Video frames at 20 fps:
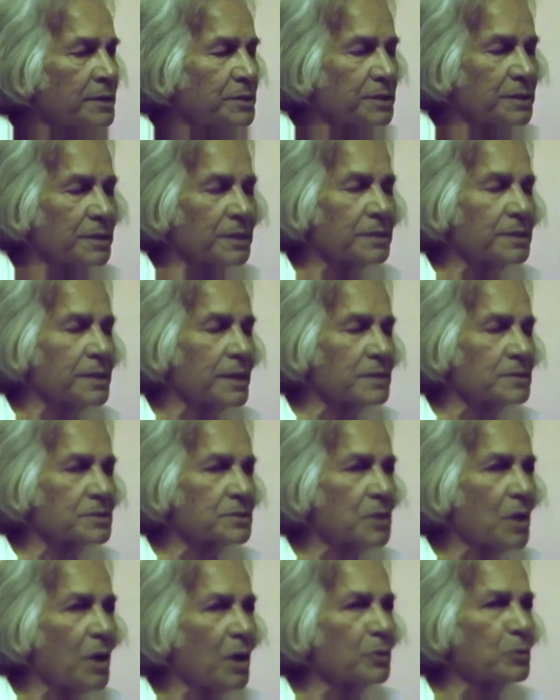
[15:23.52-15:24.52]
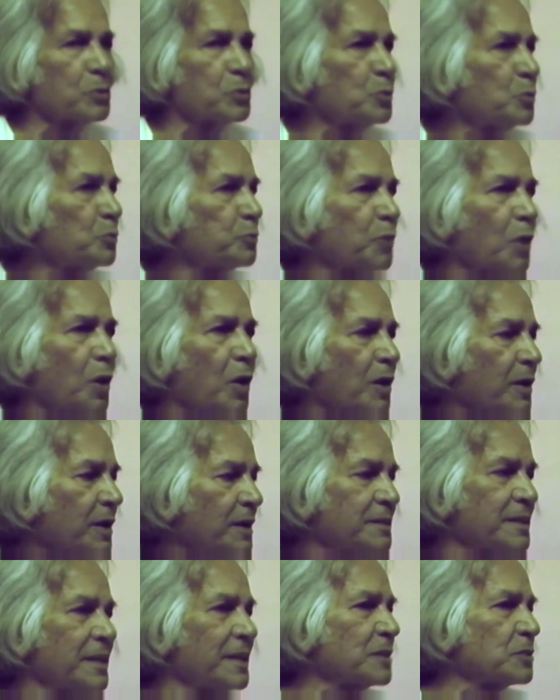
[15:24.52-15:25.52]
I think it has gone too far
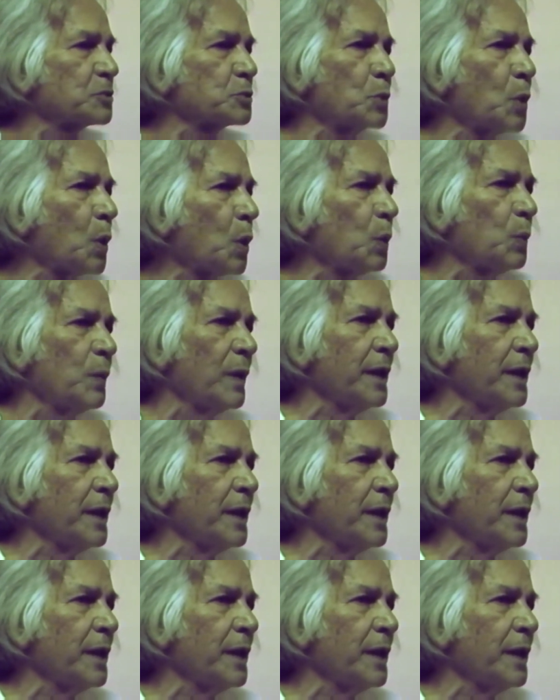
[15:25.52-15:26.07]
and there is no